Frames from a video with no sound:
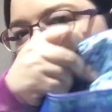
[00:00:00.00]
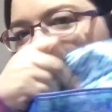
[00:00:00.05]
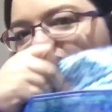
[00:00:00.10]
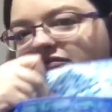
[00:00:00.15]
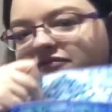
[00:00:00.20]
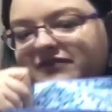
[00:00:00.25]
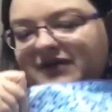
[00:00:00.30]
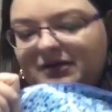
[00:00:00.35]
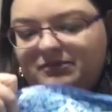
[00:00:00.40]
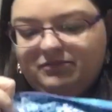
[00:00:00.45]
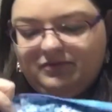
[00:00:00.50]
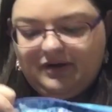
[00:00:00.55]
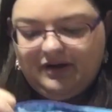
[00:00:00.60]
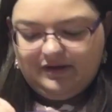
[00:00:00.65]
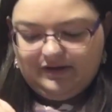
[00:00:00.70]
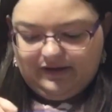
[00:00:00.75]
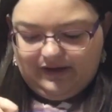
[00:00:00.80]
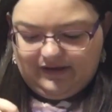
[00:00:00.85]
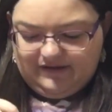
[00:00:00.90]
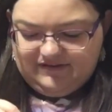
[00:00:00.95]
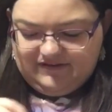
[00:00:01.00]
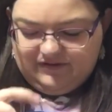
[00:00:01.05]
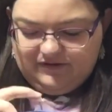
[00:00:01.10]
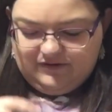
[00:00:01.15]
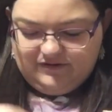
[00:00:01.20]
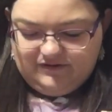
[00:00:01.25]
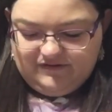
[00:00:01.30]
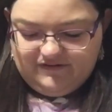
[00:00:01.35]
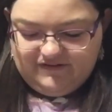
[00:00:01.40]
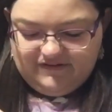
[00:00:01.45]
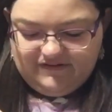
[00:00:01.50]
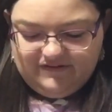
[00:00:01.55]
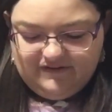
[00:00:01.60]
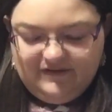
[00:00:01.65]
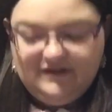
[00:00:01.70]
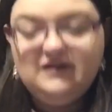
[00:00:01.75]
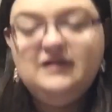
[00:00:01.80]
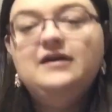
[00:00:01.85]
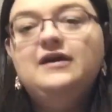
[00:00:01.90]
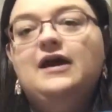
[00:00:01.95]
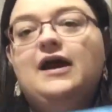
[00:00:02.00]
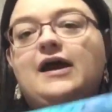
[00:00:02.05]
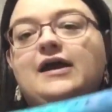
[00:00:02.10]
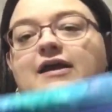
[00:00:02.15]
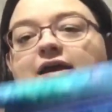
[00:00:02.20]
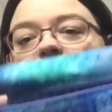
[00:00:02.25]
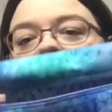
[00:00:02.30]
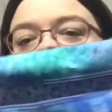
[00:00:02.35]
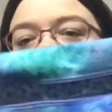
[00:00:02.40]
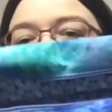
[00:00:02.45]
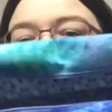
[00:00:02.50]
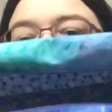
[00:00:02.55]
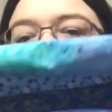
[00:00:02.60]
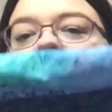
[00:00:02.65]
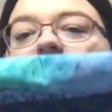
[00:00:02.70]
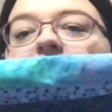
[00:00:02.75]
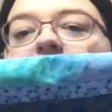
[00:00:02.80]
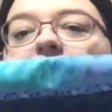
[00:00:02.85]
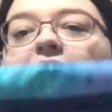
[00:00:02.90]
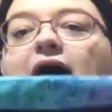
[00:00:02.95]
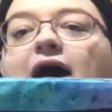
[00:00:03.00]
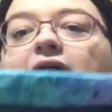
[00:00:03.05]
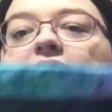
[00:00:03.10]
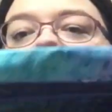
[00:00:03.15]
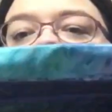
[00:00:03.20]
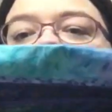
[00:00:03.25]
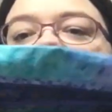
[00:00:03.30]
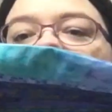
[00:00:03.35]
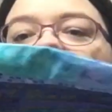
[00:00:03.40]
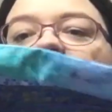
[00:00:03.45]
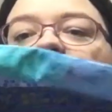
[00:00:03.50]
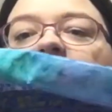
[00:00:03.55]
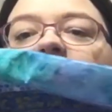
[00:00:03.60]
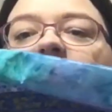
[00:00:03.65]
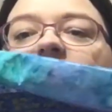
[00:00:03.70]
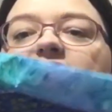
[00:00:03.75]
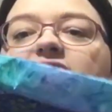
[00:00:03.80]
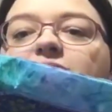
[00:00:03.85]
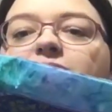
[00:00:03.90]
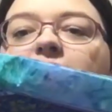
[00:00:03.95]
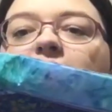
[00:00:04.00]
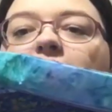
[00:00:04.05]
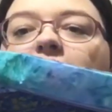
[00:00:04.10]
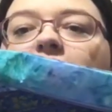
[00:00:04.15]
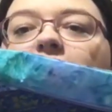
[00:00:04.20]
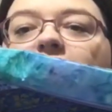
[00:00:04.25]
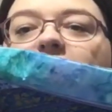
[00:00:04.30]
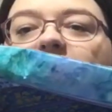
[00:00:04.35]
fabric hexagons. Again, it has the zipper on the